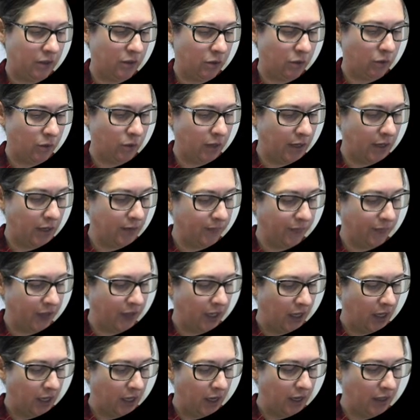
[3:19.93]
Okay.
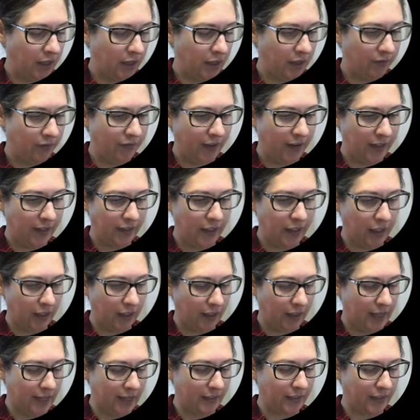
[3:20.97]
And then finally, our
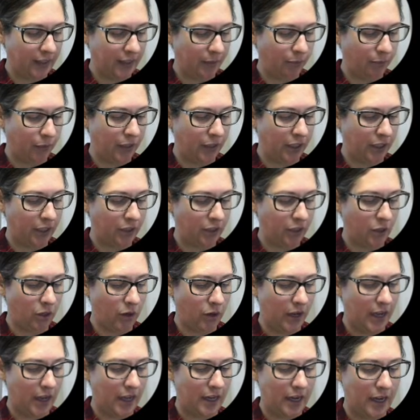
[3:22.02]
last step, we need to go
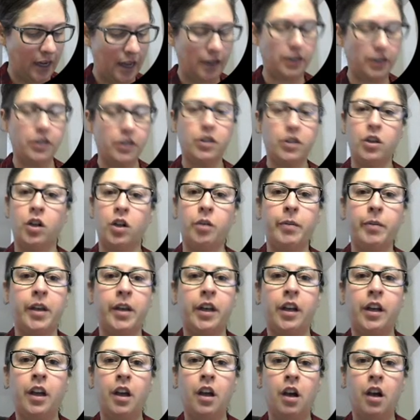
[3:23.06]
ahead and determine
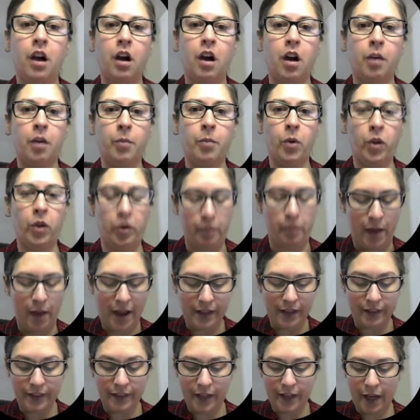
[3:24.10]
our molar
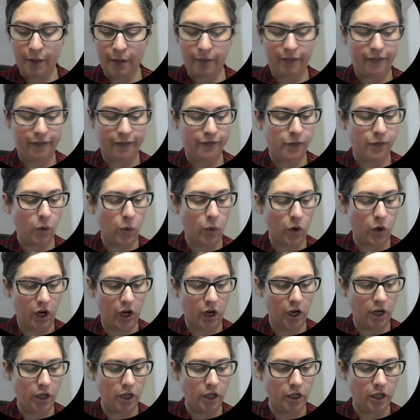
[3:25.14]
mass step
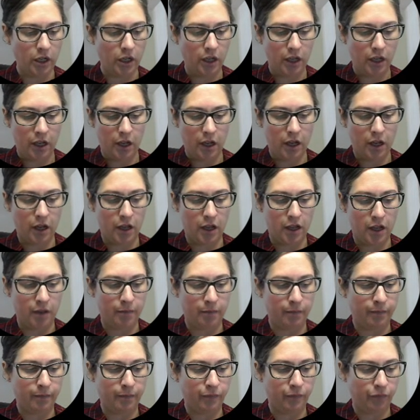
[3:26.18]
for
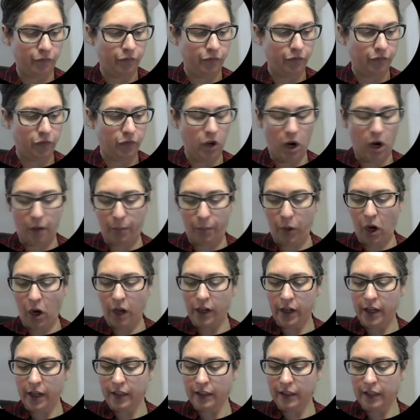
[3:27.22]
our
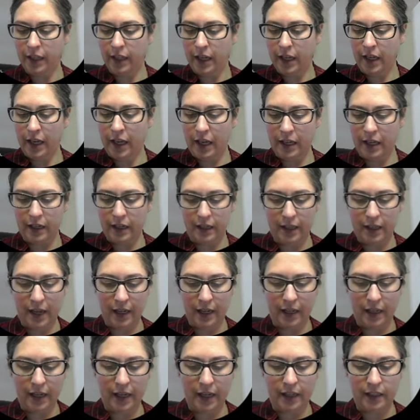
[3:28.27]
product. And in that
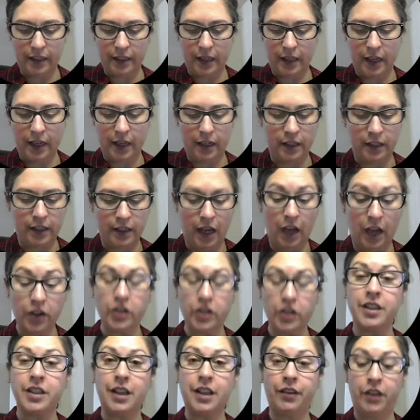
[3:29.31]
case, it is
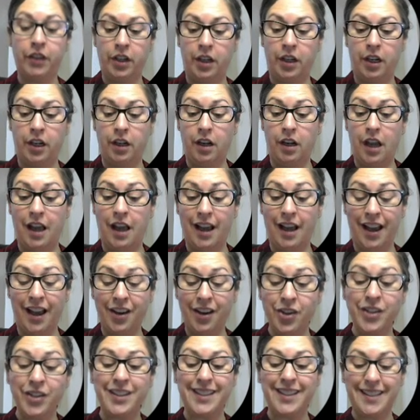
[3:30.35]

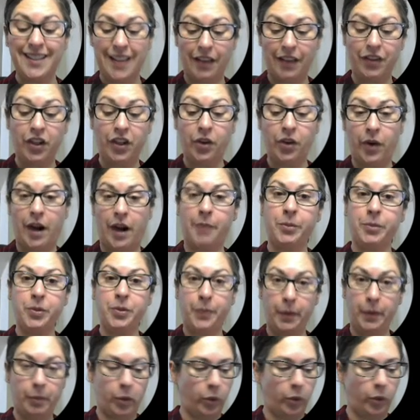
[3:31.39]
107 grams
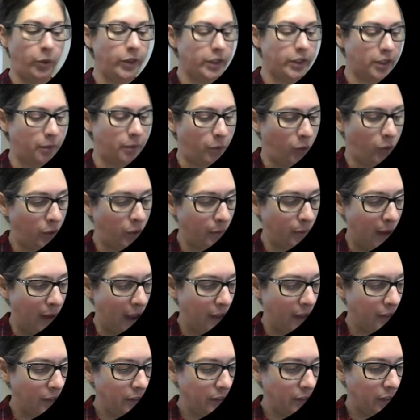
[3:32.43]
per mole is the molar
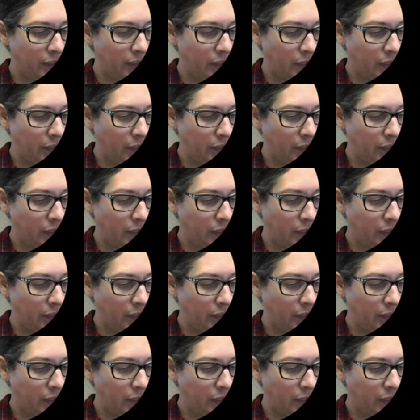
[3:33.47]
mass.